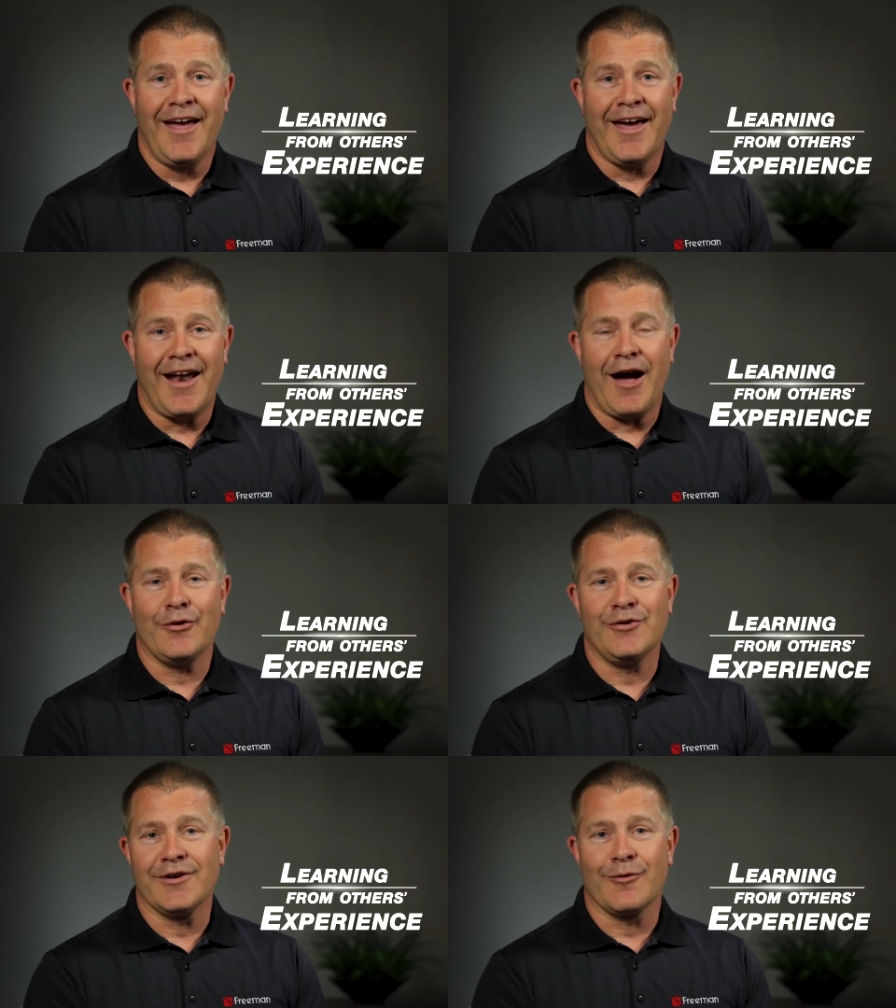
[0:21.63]
and how
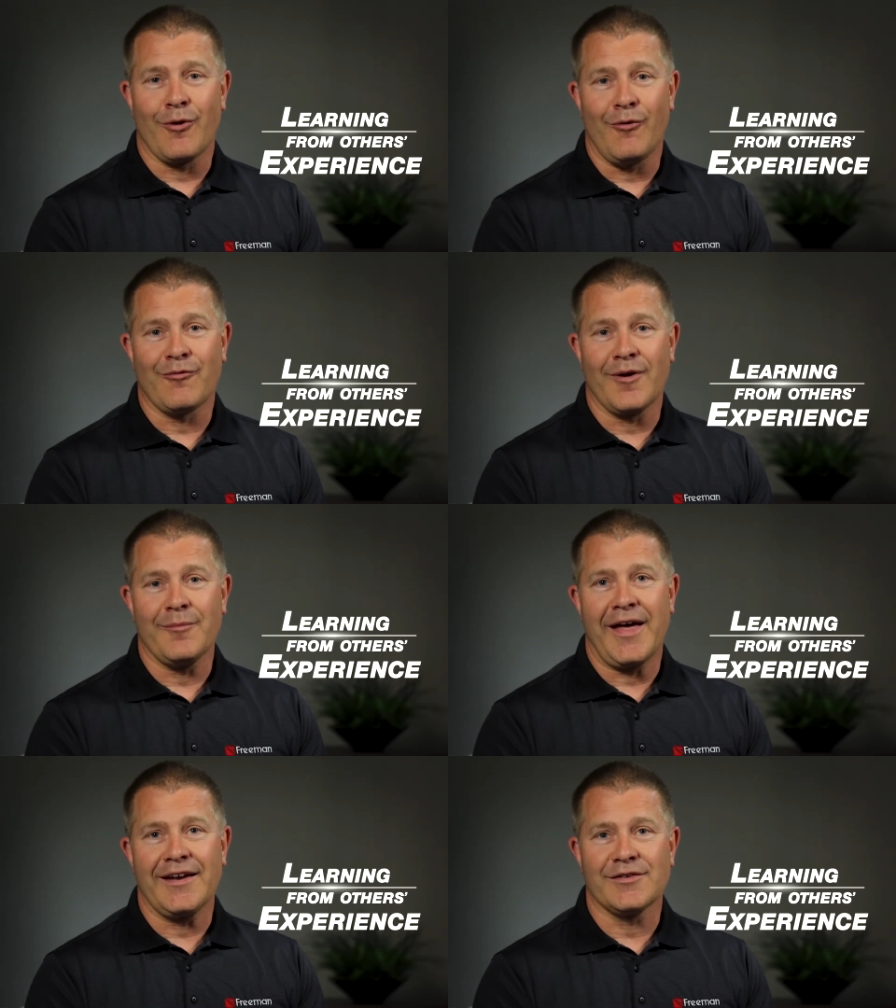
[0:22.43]
you can grow
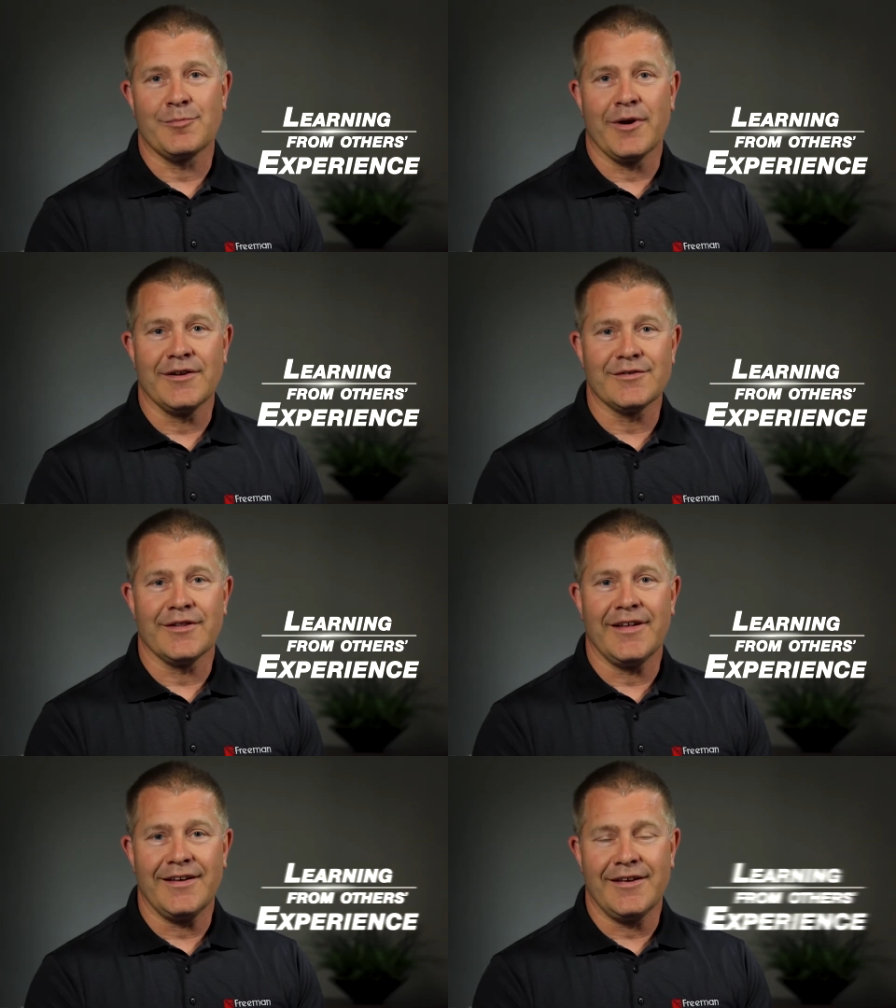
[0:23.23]
from that experience
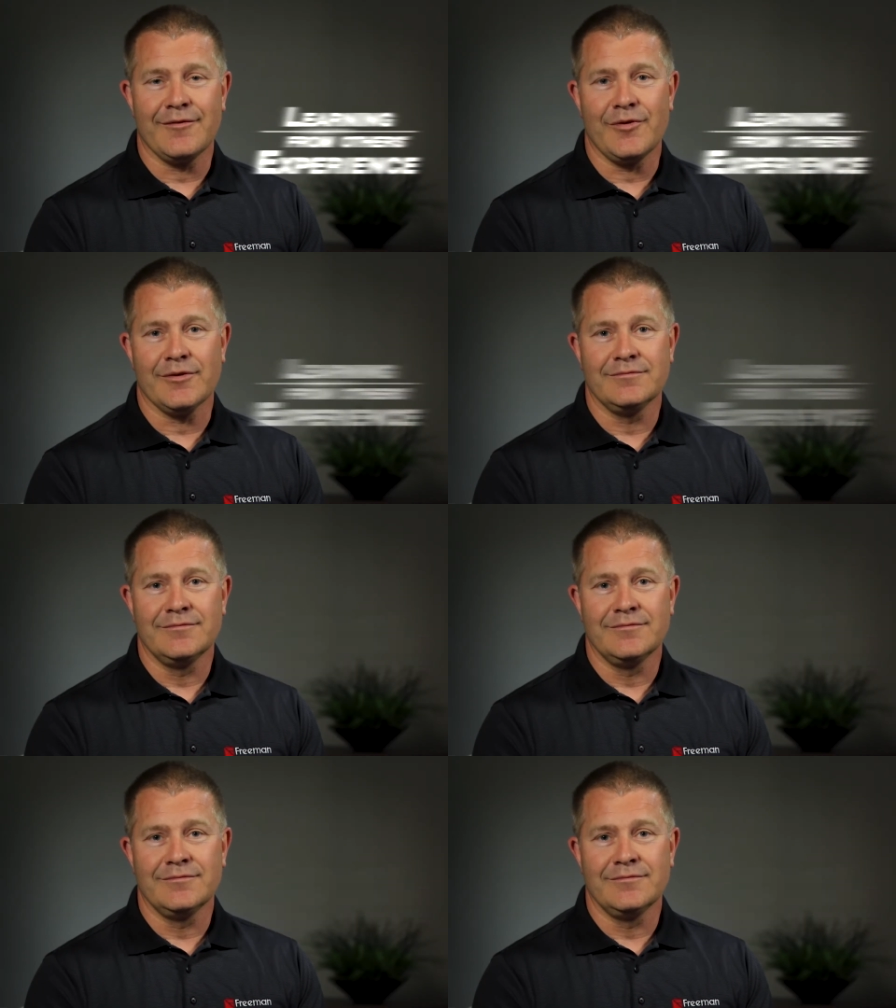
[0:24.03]
that they can give you.